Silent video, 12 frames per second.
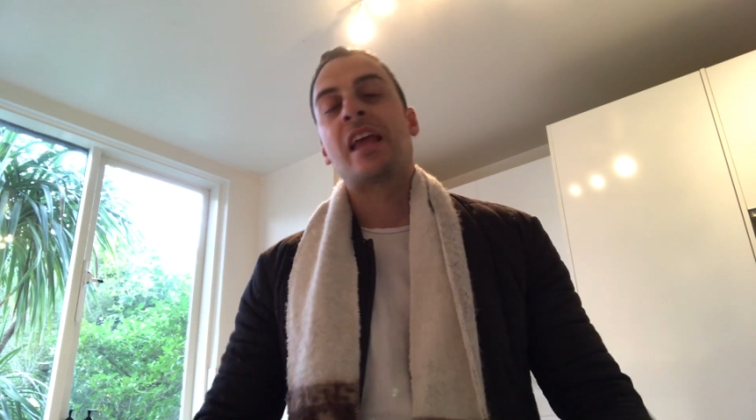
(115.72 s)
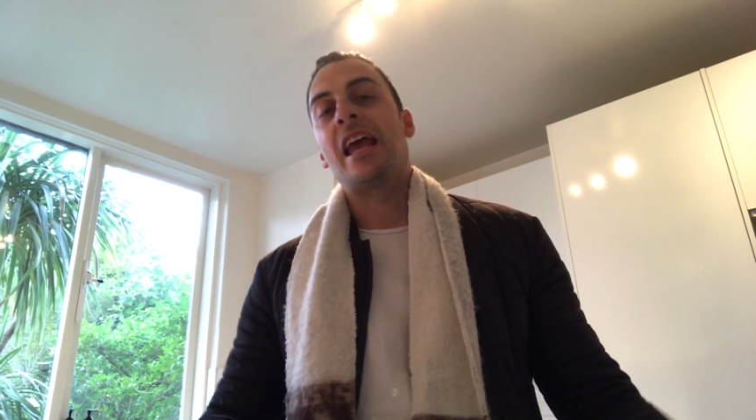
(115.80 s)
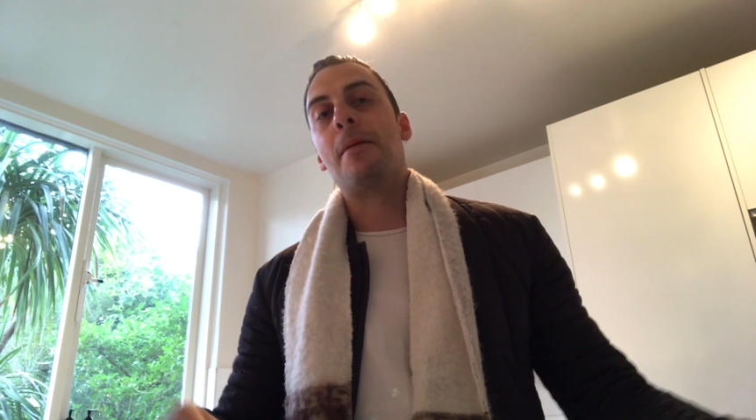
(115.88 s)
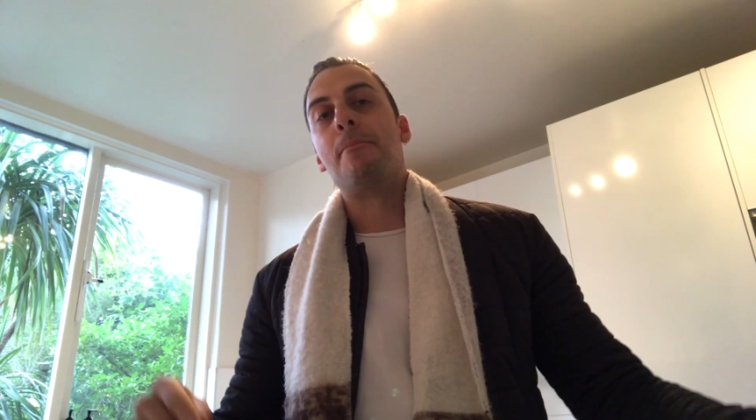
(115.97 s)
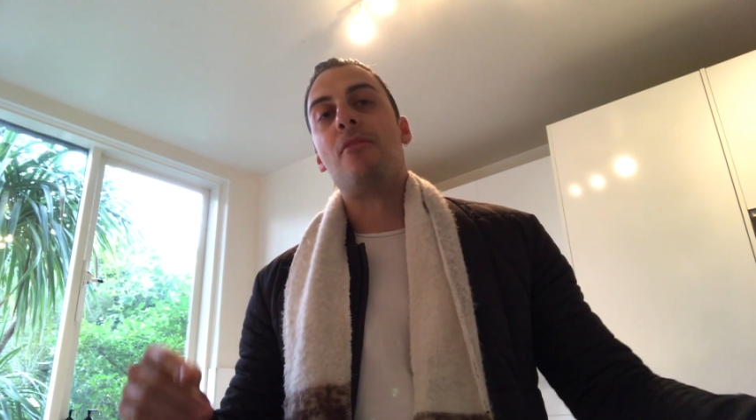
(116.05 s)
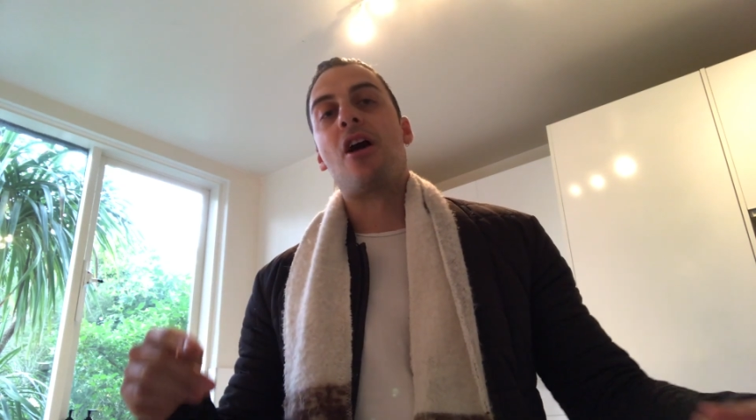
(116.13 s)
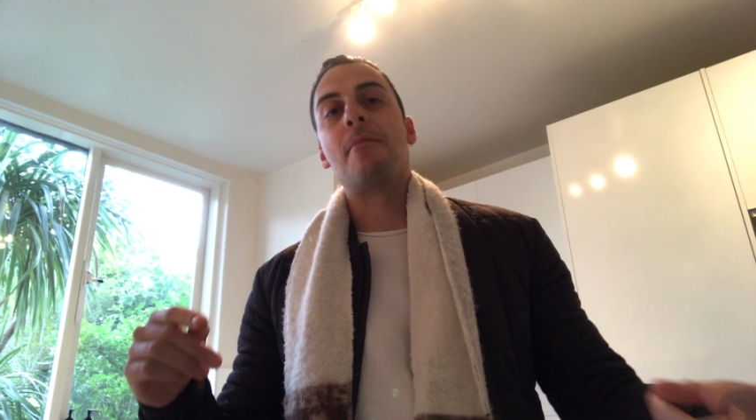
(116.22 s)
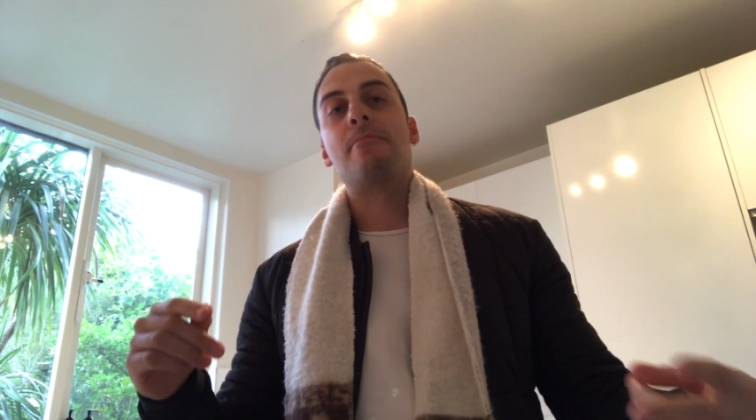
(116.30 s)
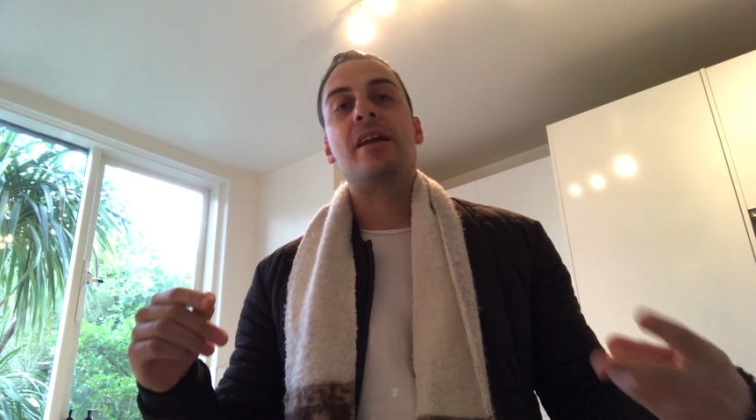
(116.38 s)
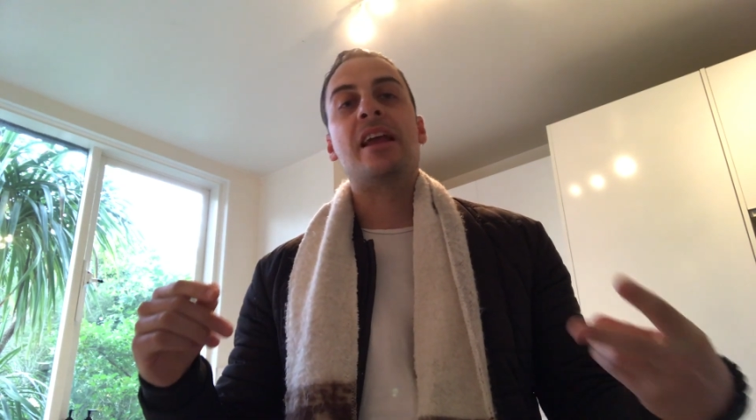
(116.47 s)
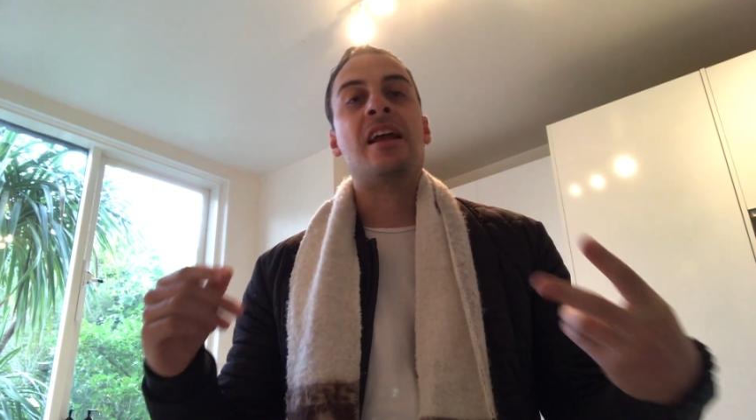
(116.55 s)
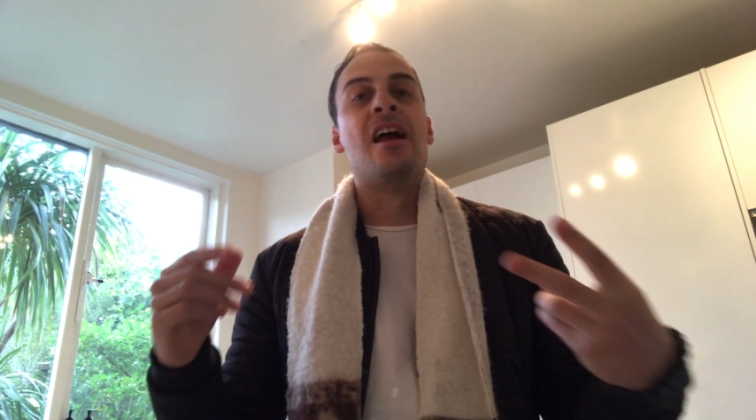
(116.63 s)
It
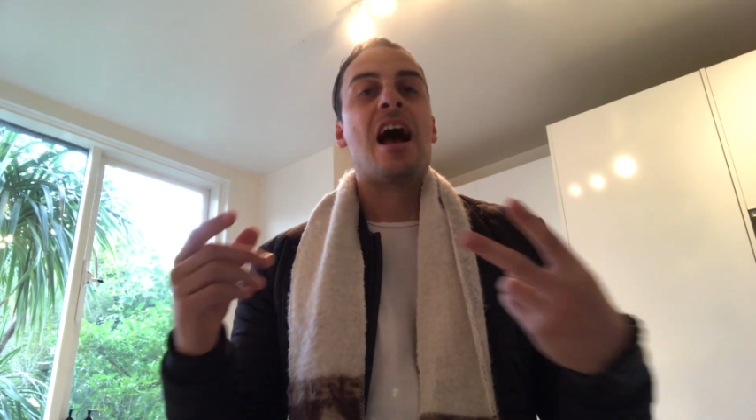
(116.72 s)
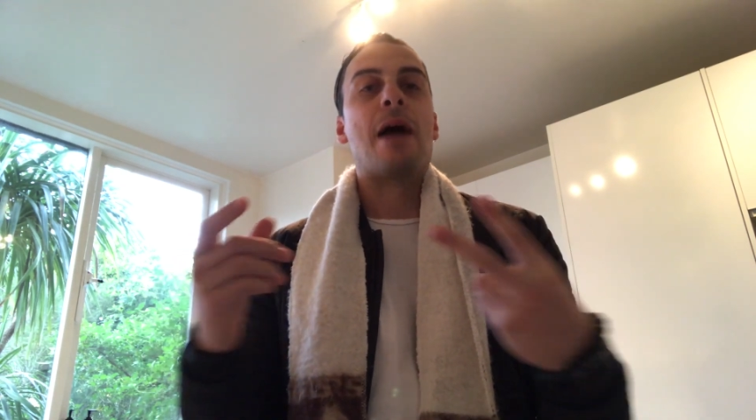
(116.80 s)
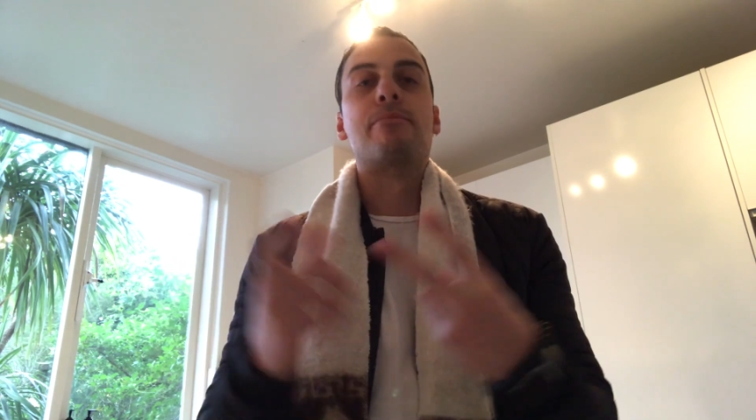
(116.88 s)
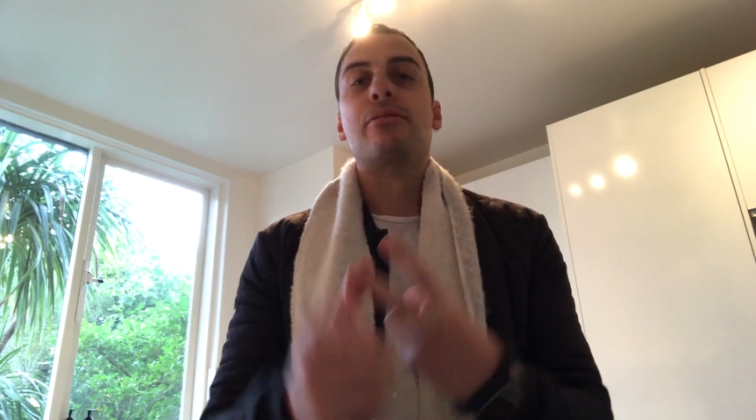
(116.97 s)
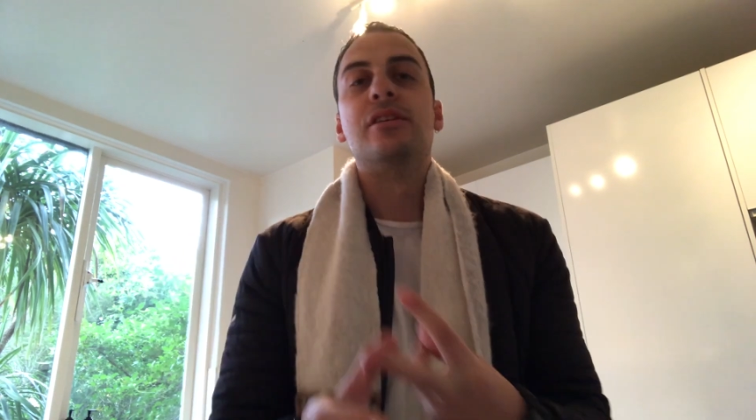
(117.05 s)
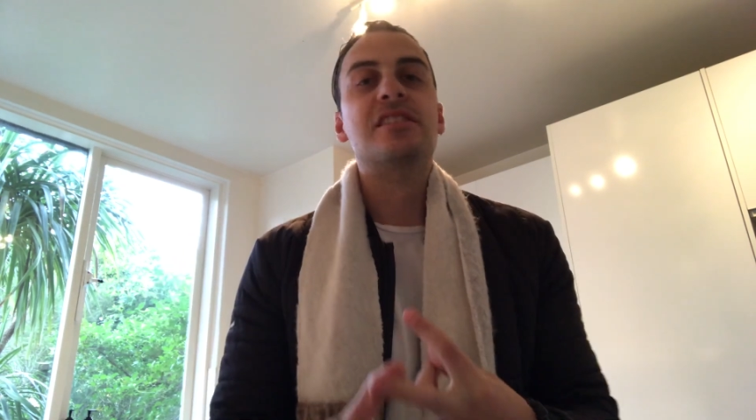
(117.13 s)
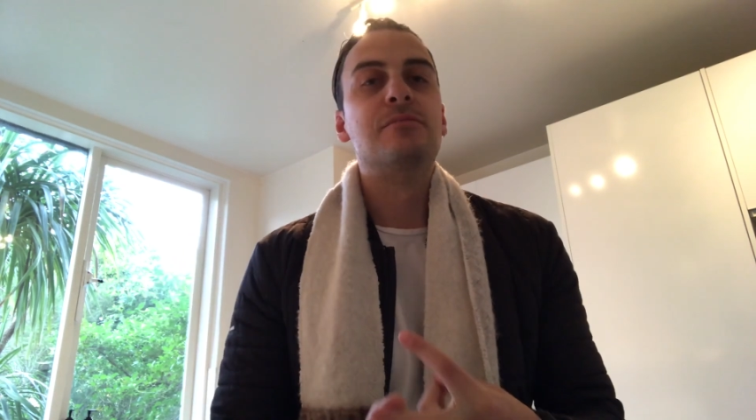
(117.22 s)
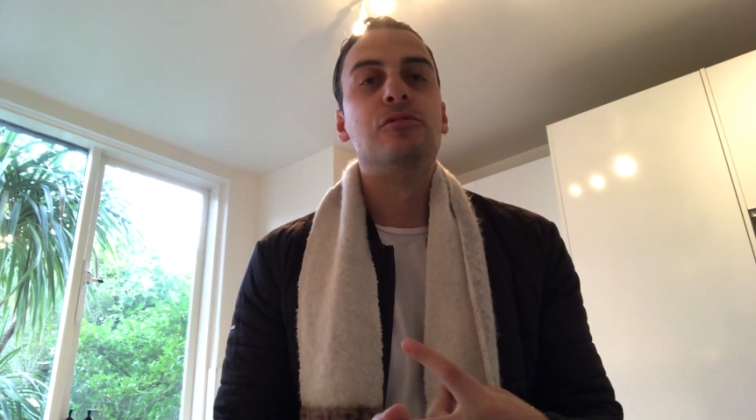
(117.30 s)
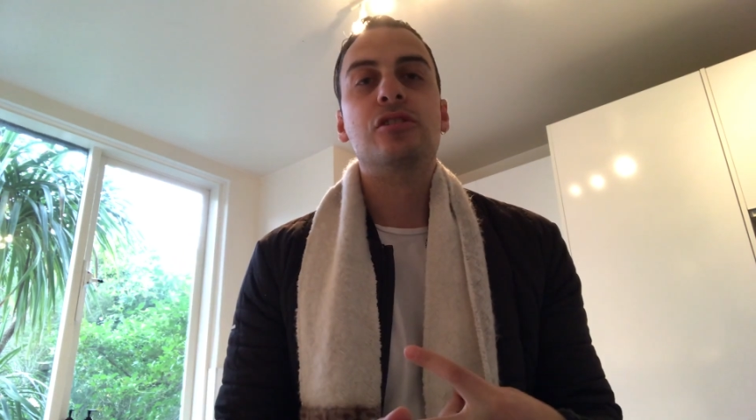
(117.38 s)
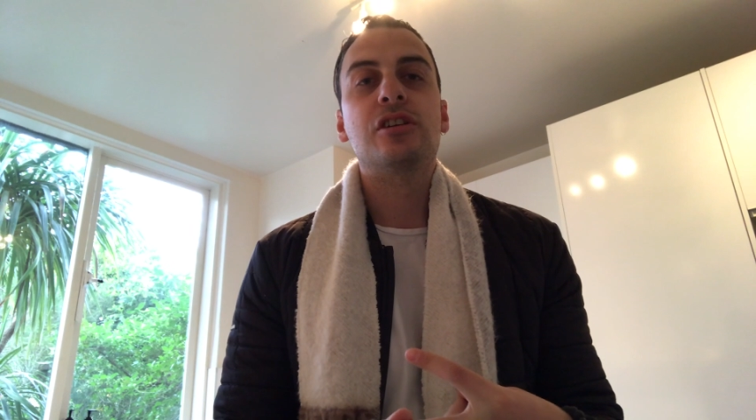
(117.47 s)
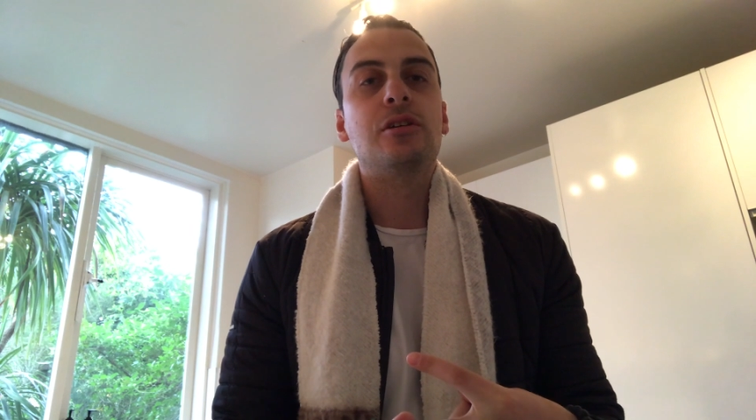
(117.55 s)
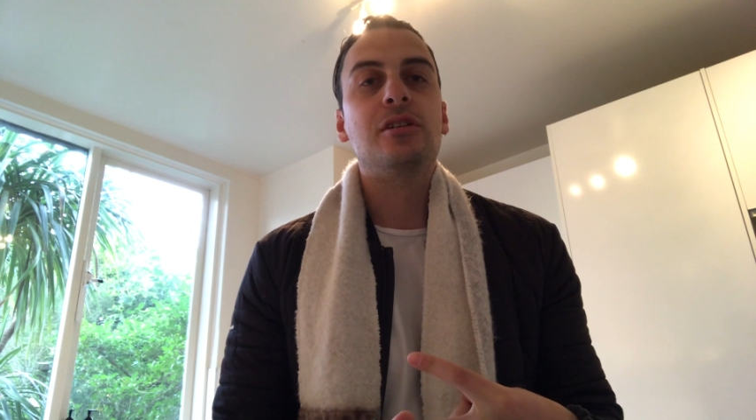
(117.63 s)
might be a
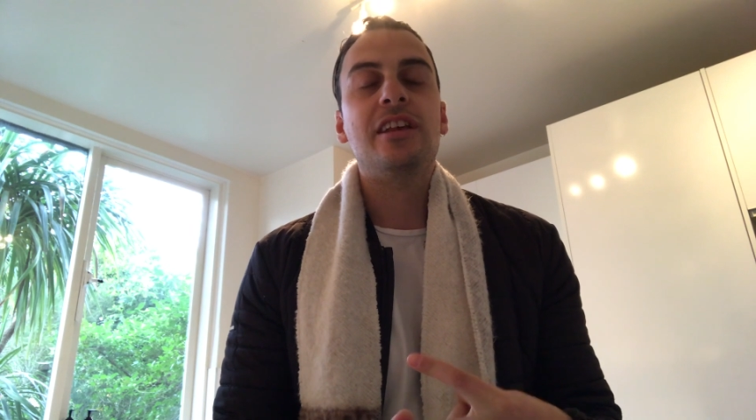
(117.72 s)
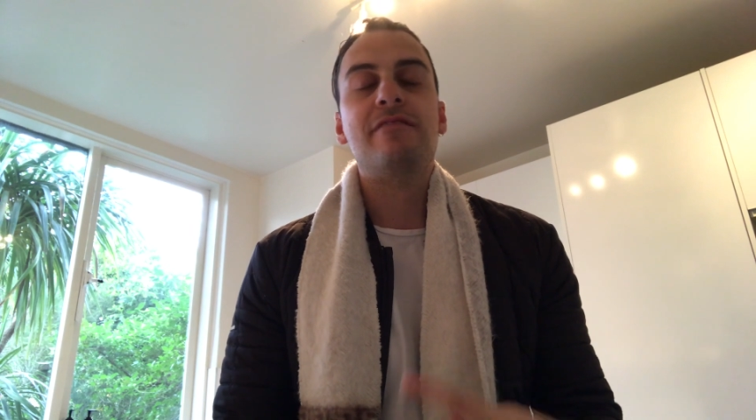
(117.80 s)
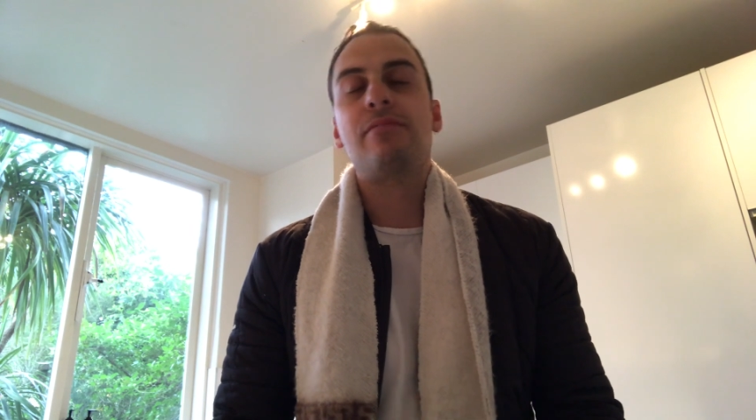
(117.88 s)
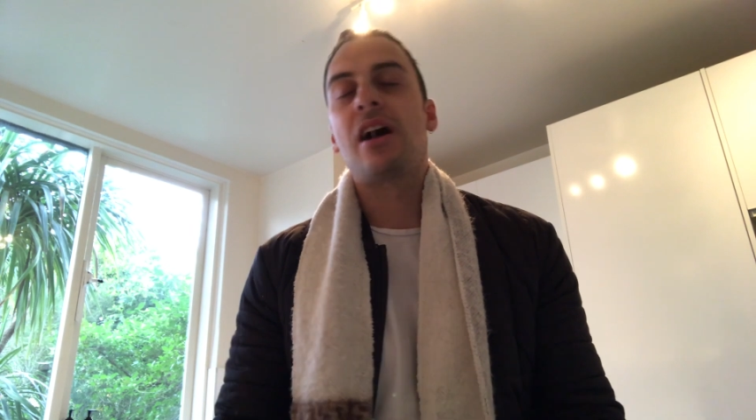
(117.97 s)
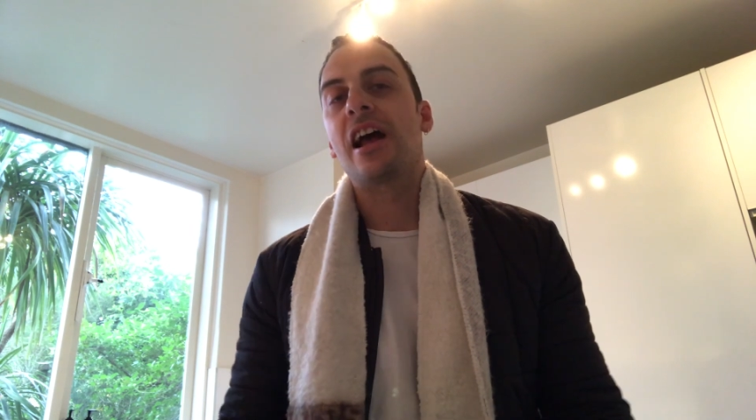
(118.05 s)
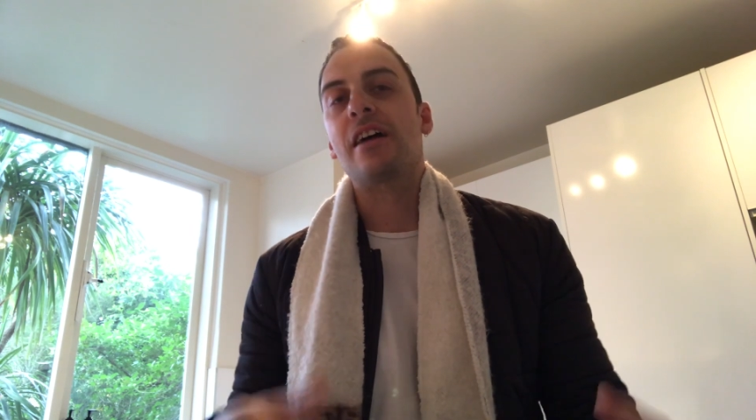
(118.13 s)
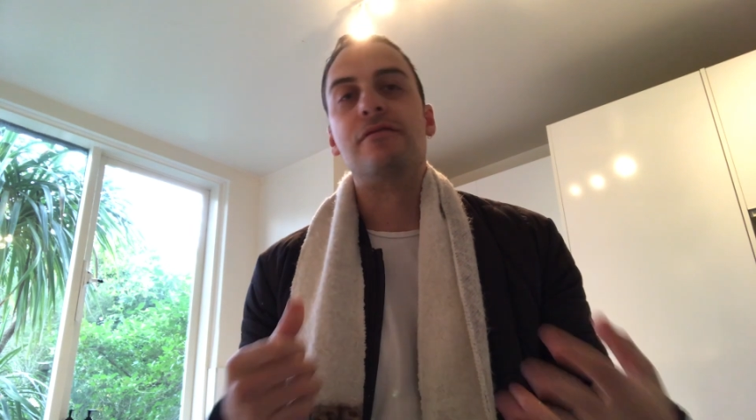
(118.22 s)
principle that you live by,